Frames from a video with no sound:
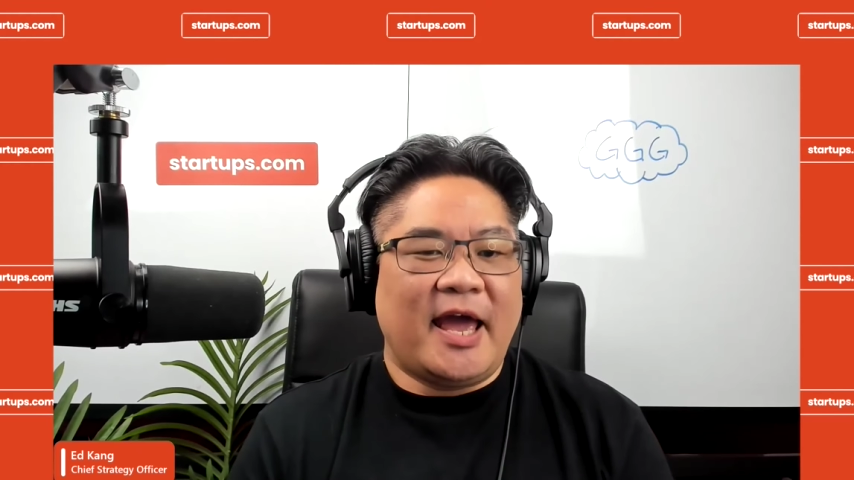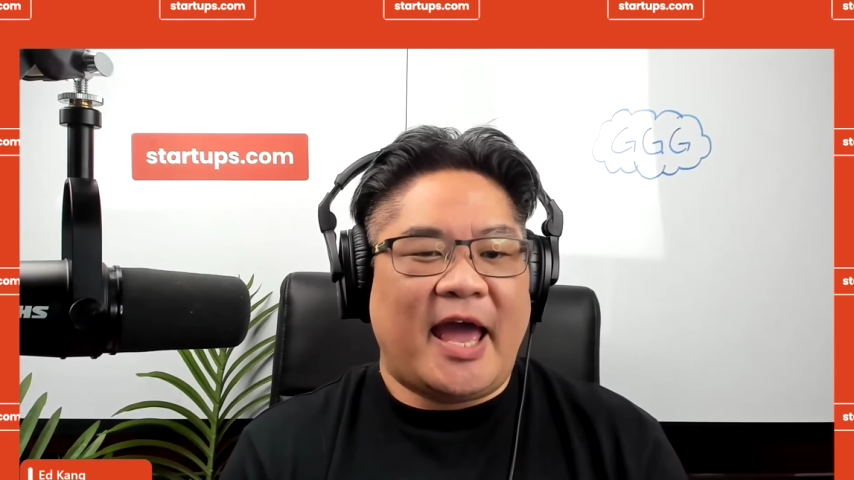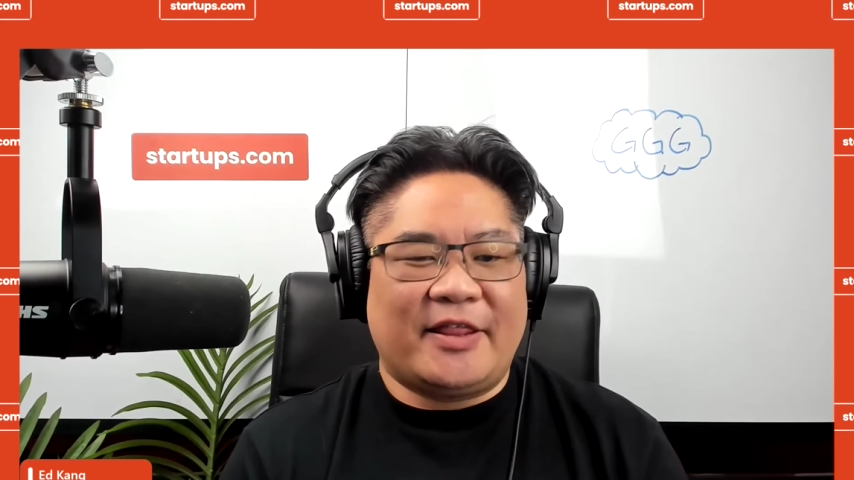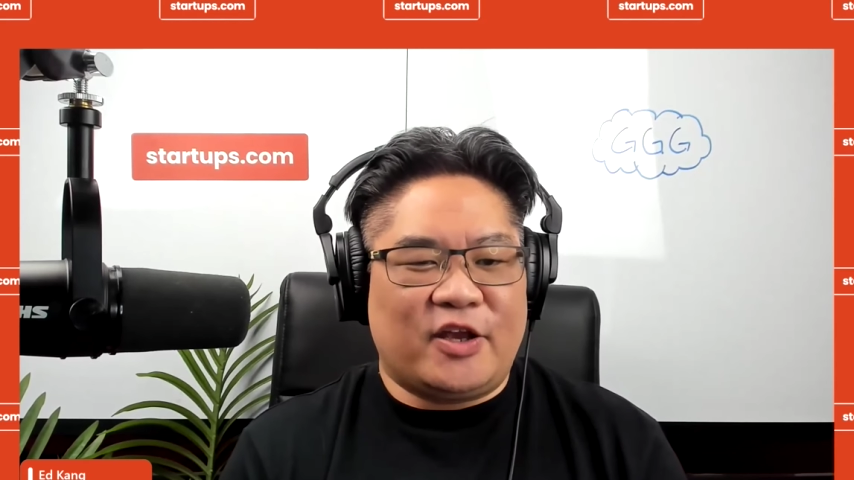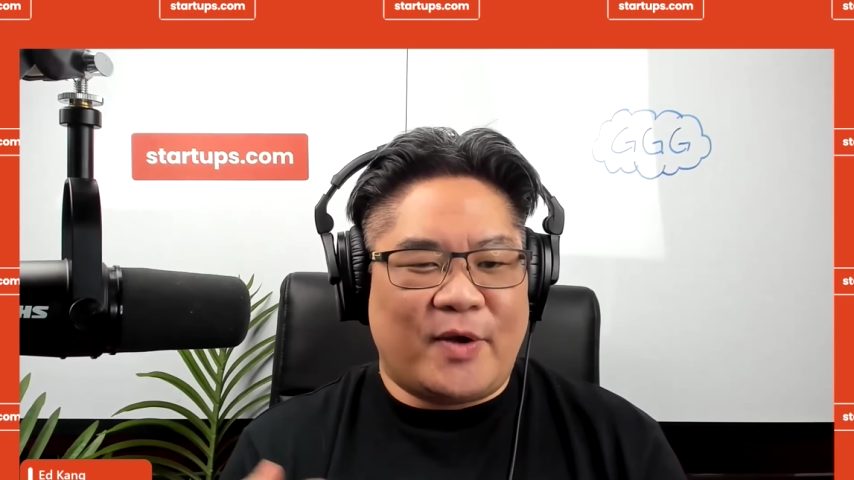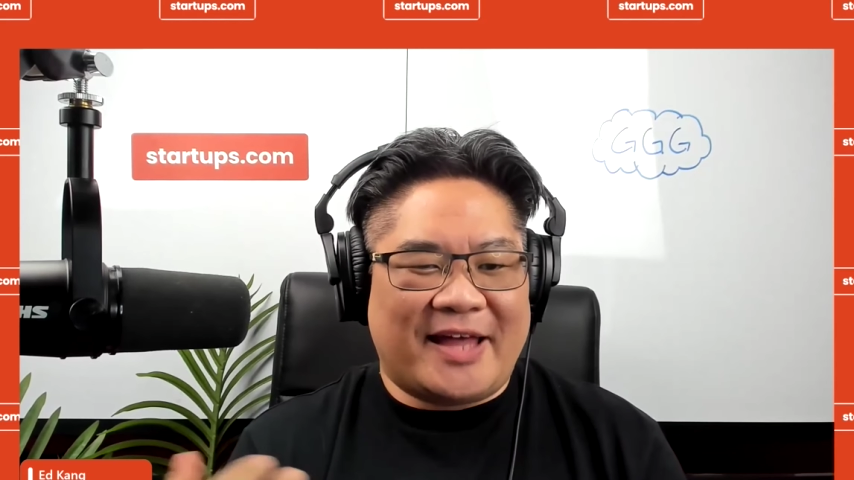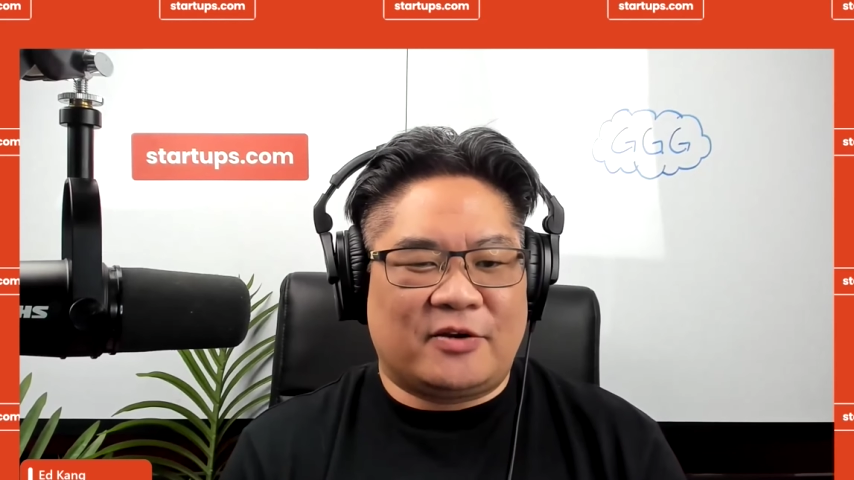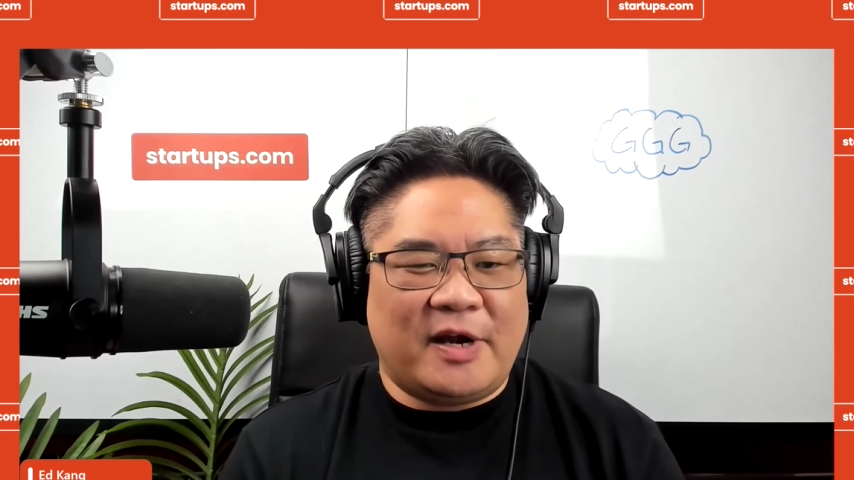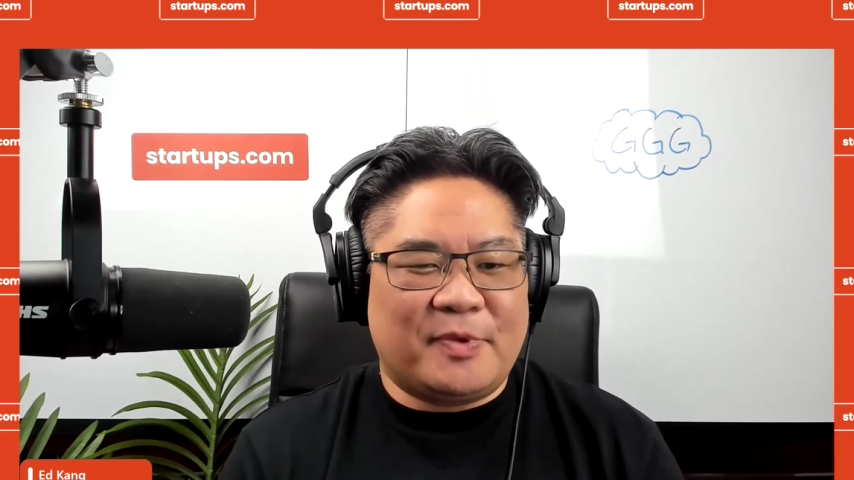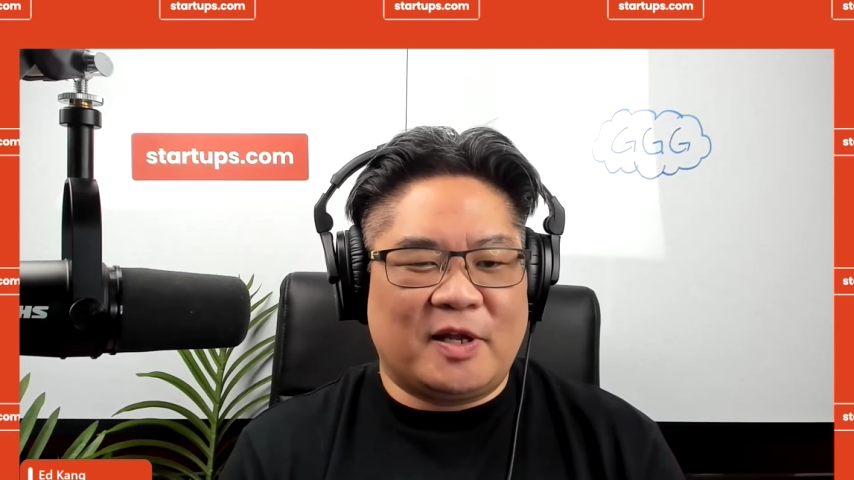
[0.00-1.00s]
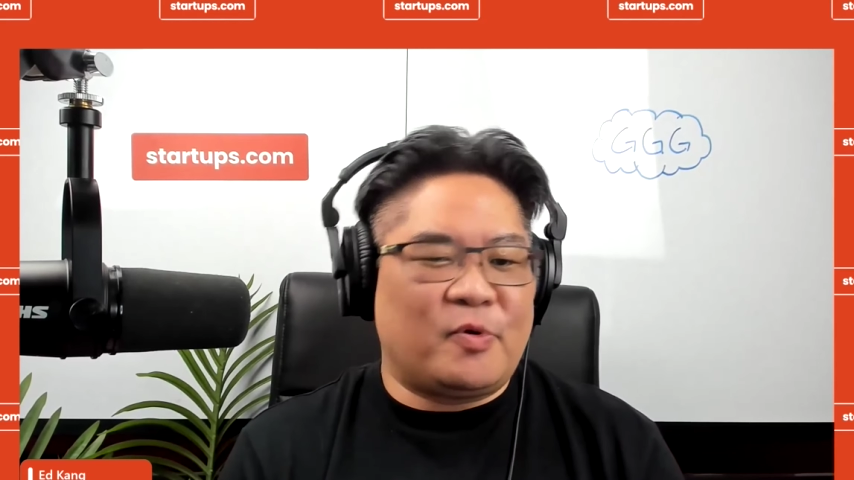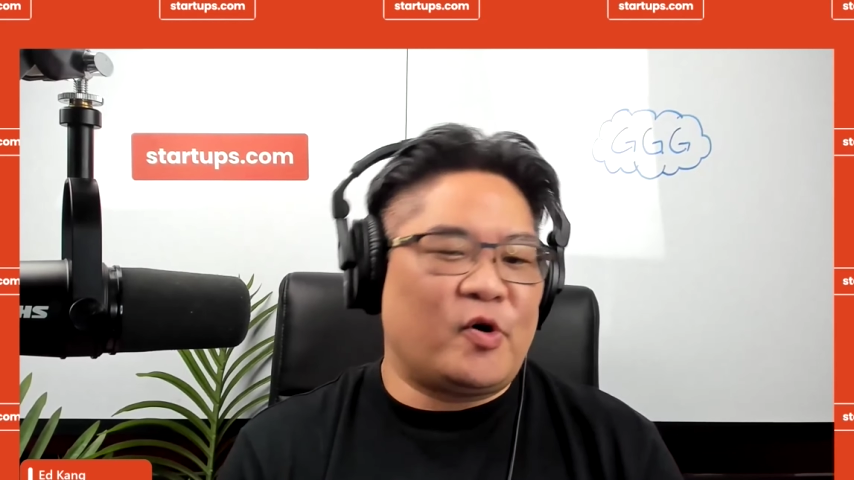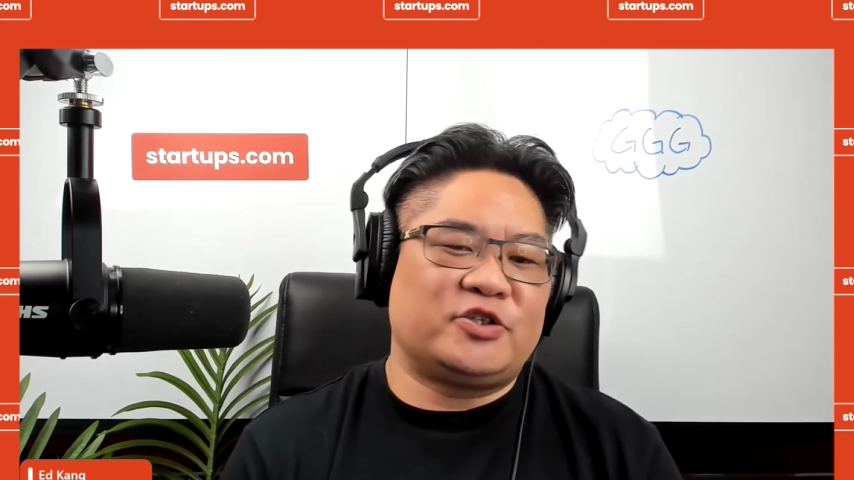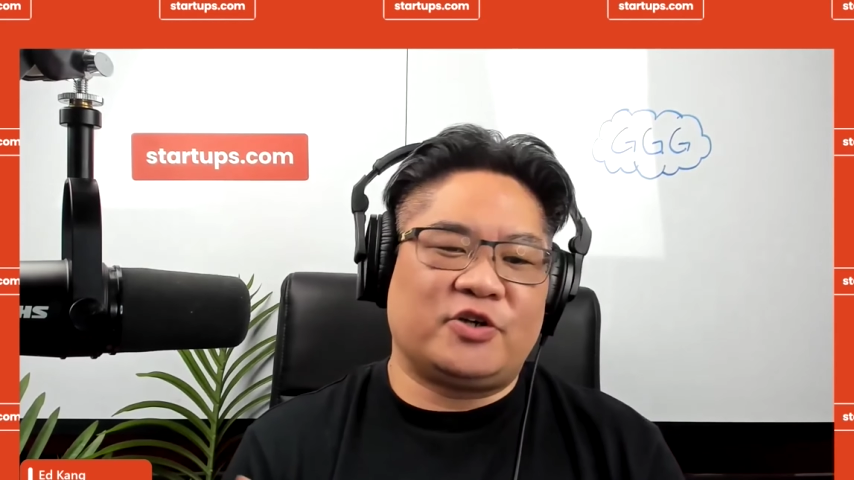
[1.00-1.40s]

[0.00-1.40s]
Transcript: And then you add three bullet points,